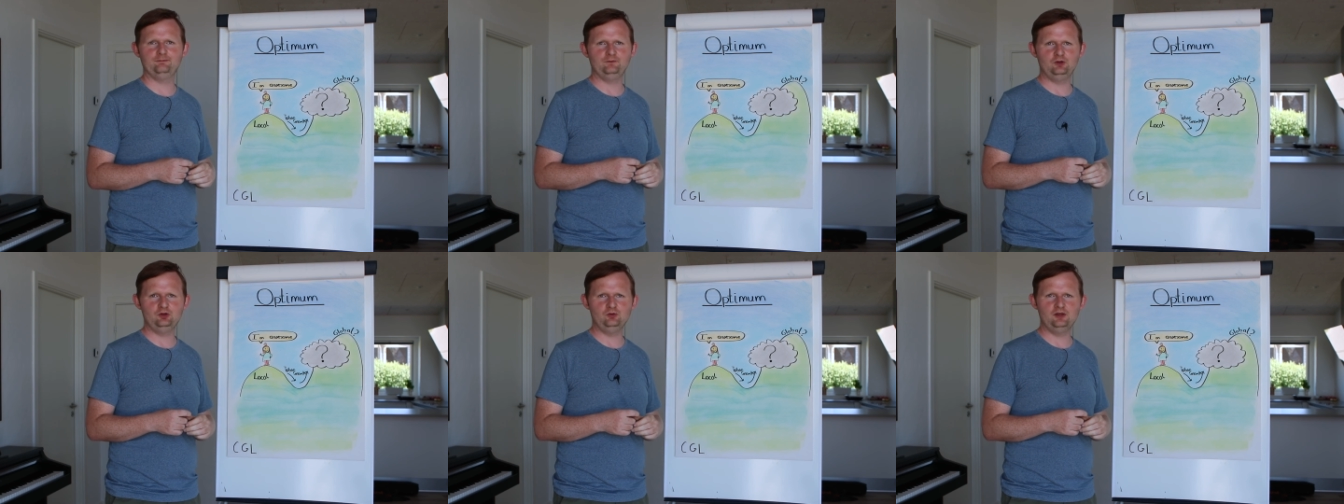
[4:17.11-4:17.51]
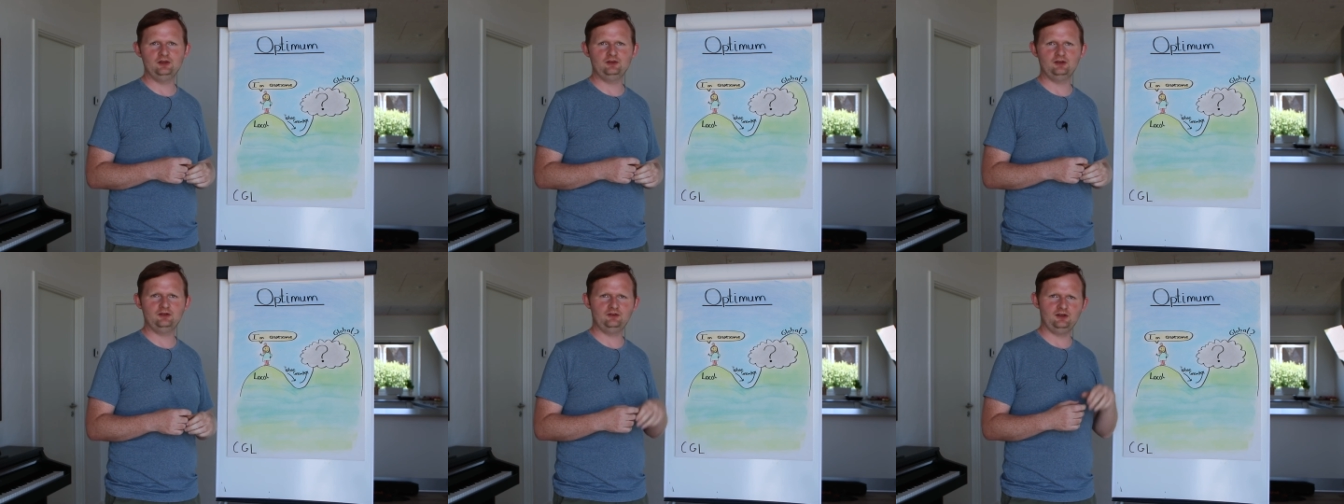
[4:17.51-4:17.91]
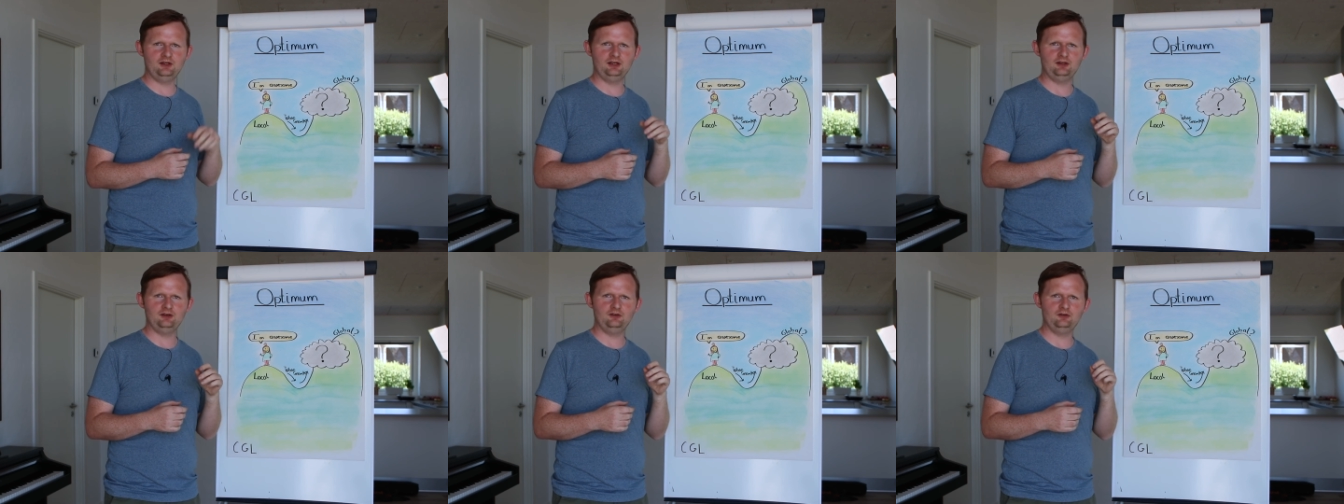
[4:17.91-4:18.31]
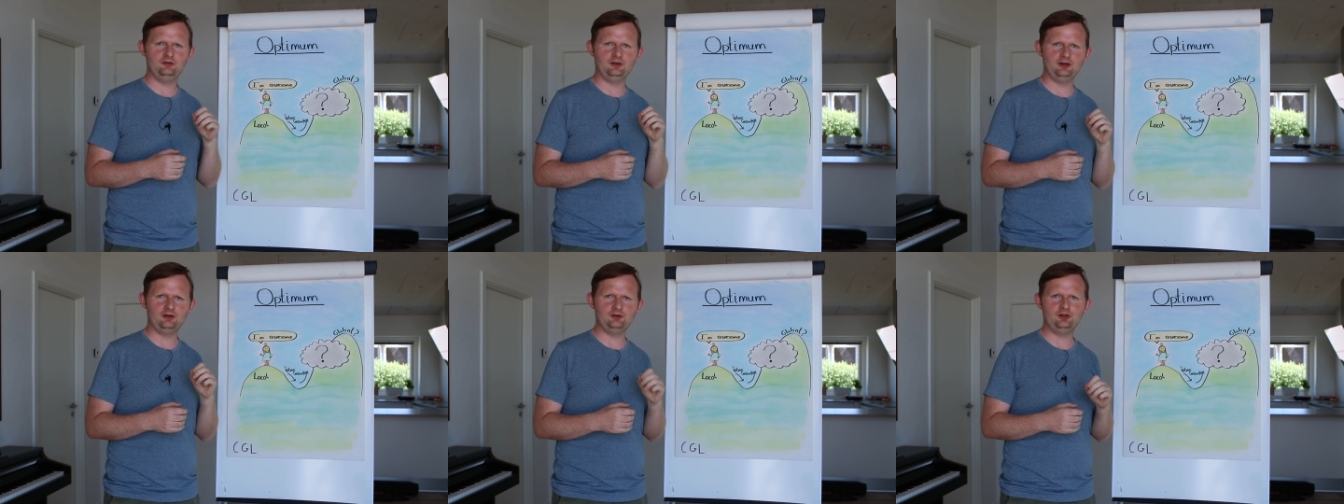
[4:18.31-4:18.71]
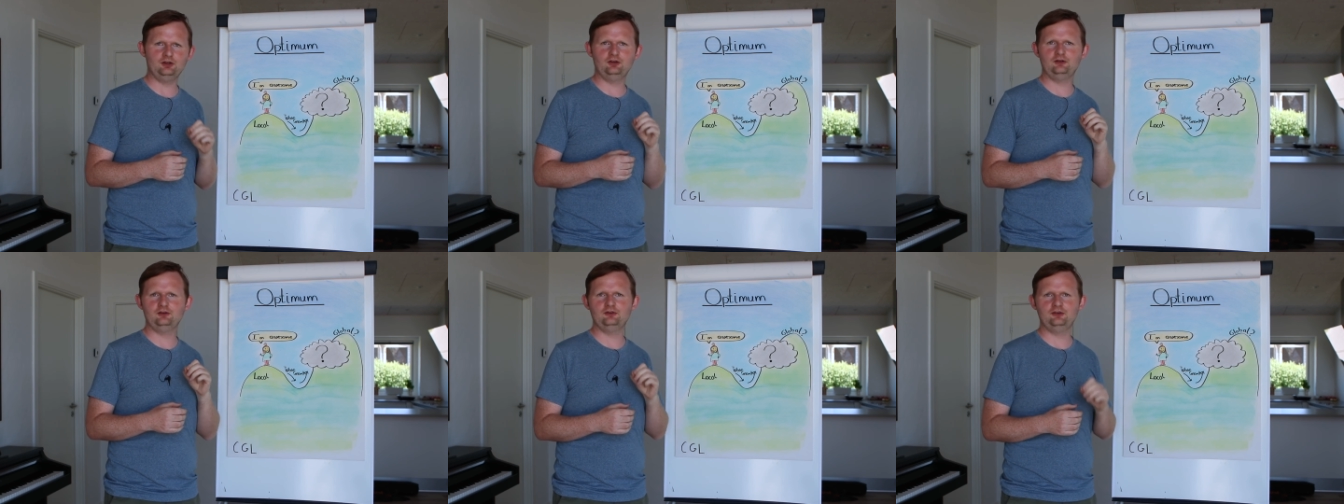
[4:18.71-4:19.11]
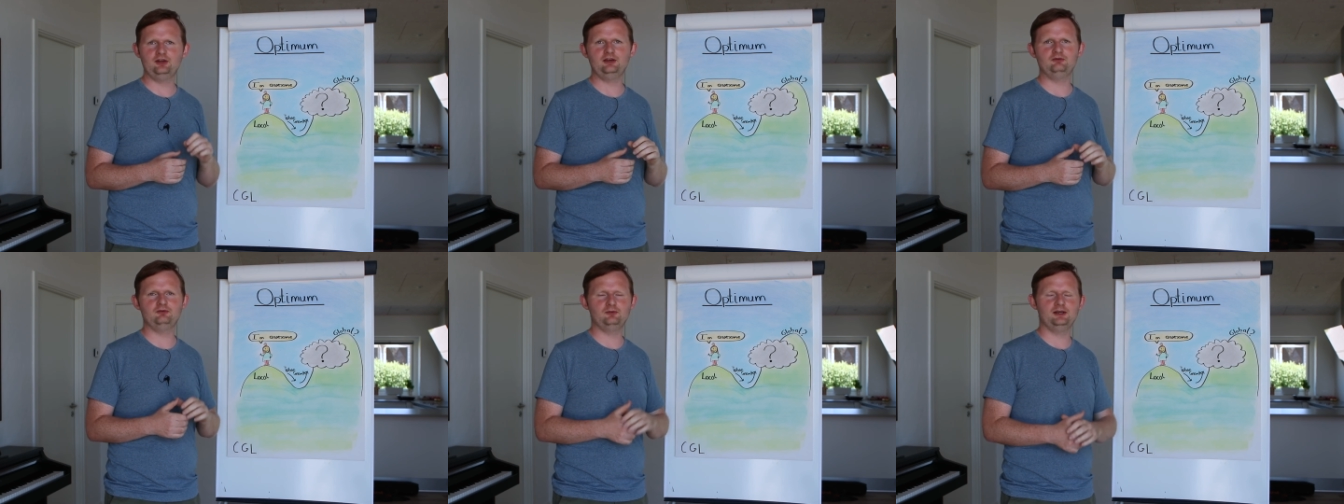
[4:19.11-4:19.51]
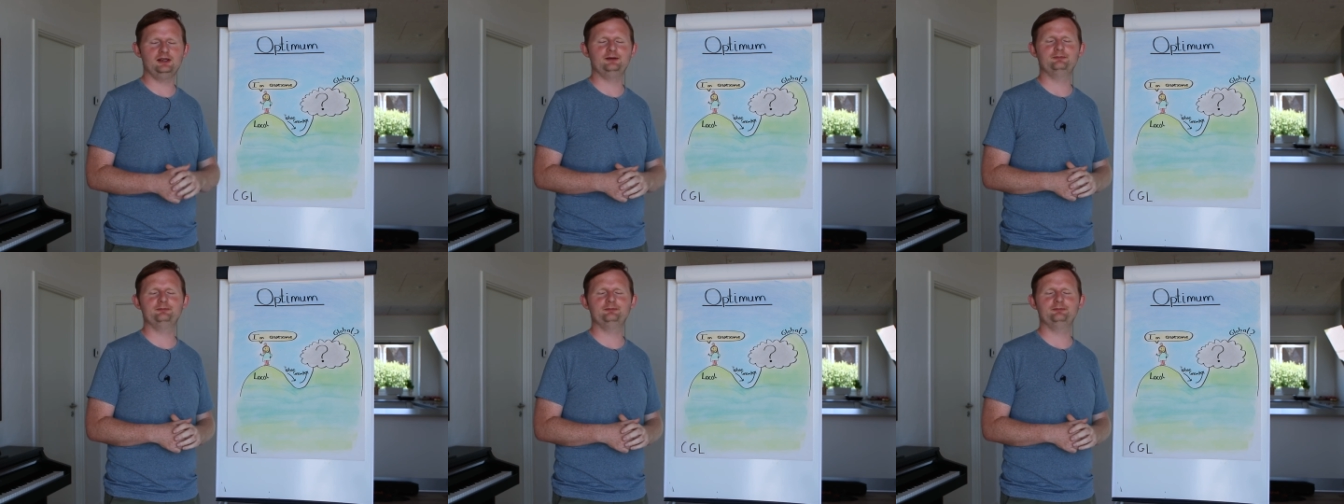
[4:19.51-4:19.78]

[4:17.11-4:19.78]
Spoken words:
doing this in a psychological safe way.